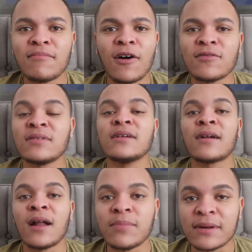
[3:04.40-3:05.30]
obviously
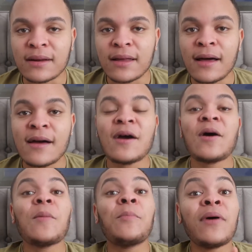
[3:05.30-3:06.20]
clubbing and that,
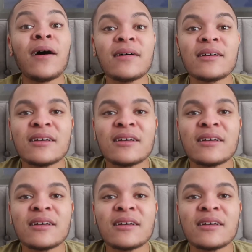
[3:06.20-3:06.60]
but